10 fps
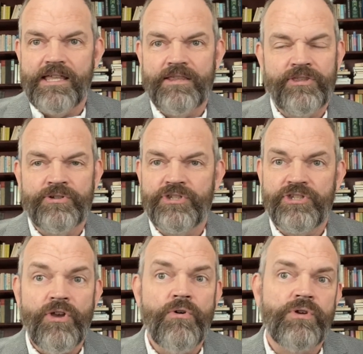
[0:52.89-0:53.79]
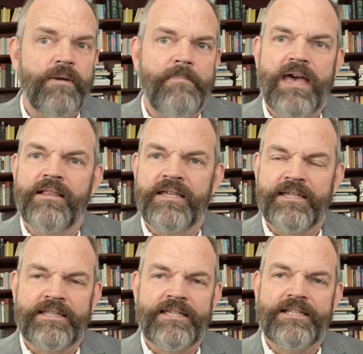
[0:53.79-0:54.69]
they're so
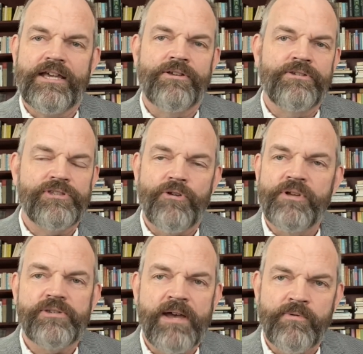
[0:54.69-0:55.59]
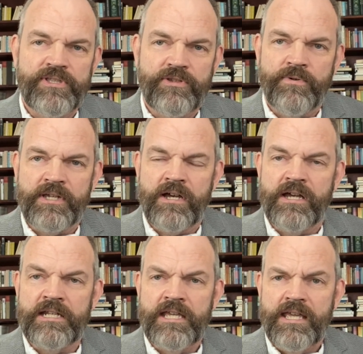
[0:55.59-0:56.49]
compelling. They tell you so much about what's going
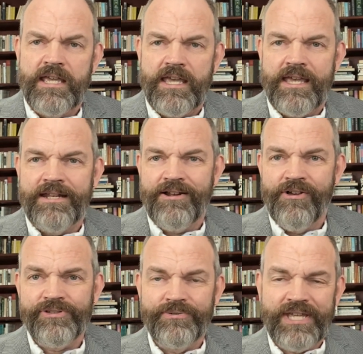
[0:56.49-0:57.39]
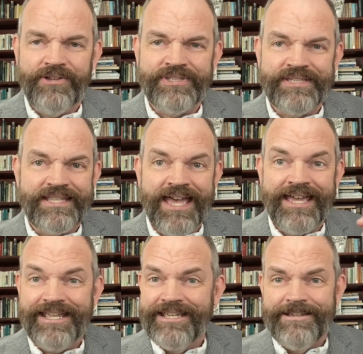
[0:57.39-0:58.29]
on, and it also tells us
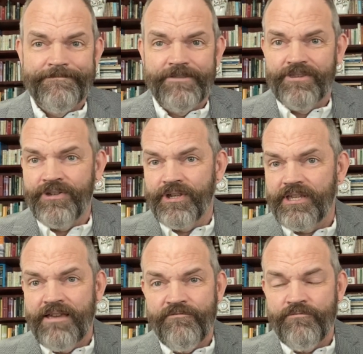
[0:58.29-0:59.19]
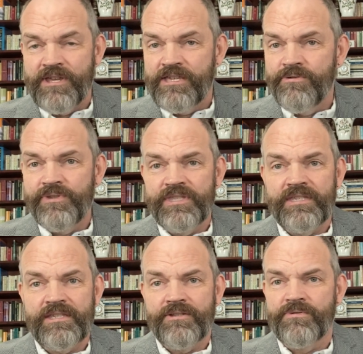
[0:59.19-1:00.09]
that, look, if we use
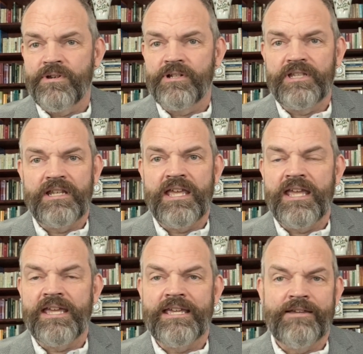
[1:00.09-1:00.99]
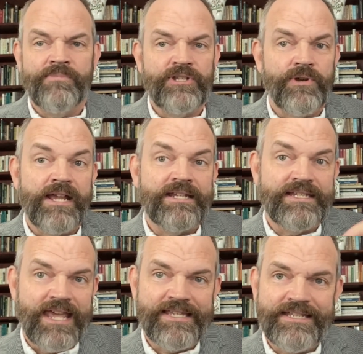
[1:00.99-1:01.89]
this drug today and we try to
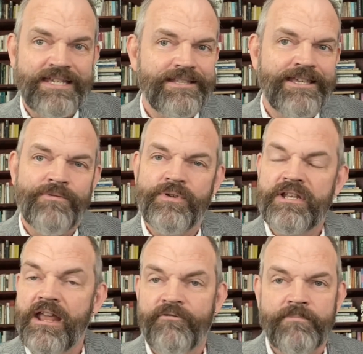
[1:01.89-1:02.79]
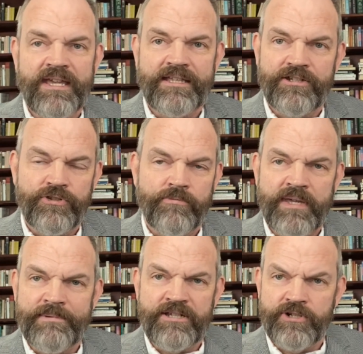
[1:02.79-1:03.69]
test it, it would never make it into a
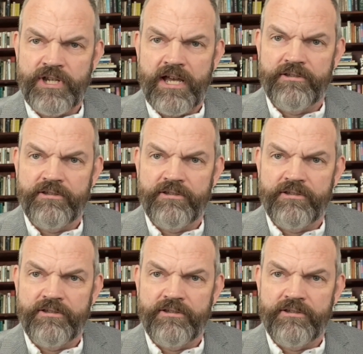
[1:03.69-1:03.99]
baby or a child.